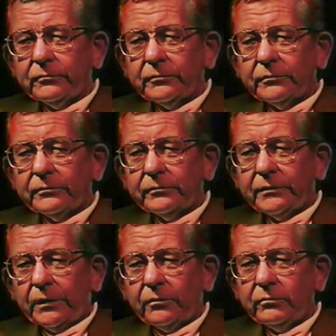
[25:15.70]
if
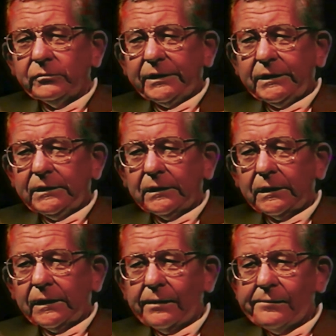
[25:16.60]
you know
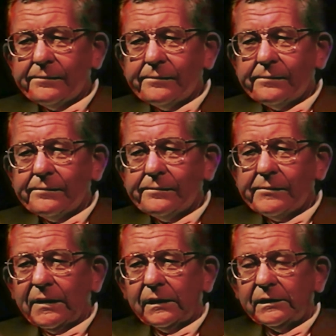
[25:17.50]
the
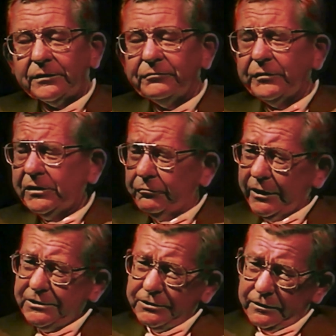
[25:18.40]

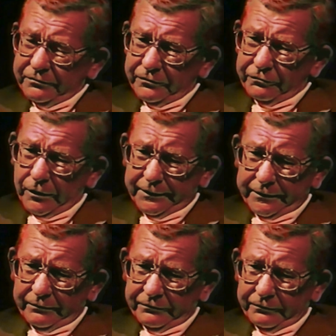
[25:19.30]
configuration of
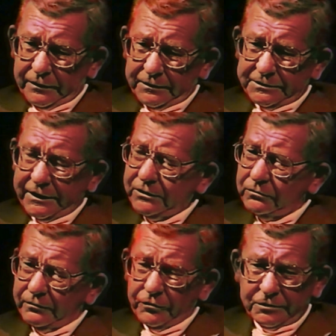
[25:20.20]
the front of
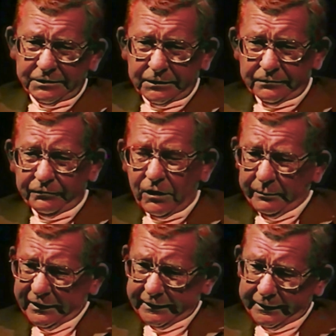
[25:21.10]
the State
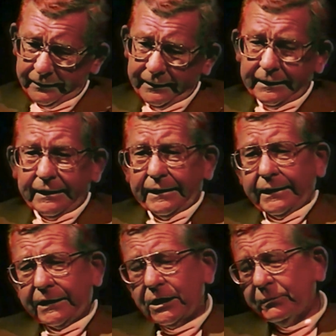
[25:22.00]
University at Farmingdale,
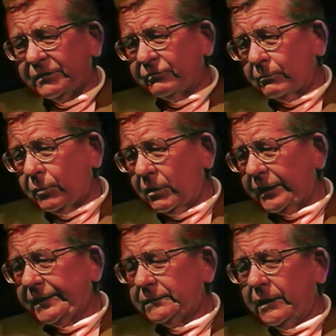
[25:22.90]
coming
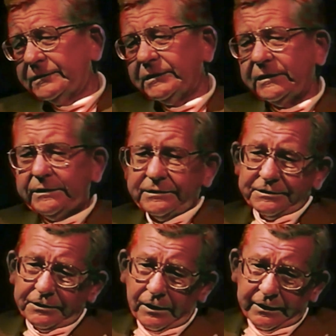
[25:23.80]
from parking
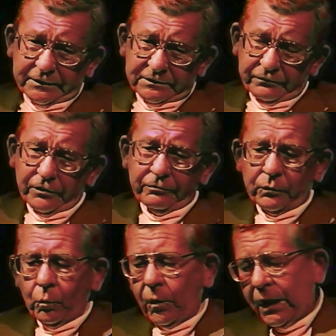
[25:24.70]
lots on either side
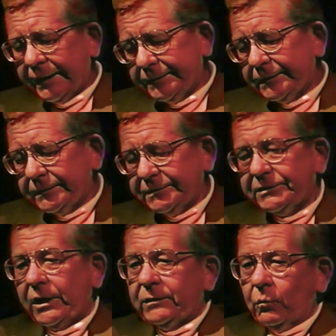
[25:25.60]
is a very
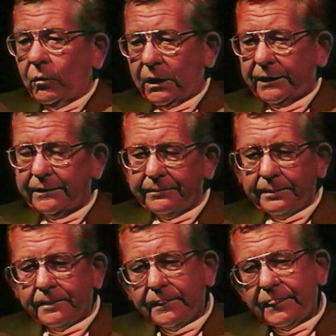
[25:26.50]
wide sidewalk.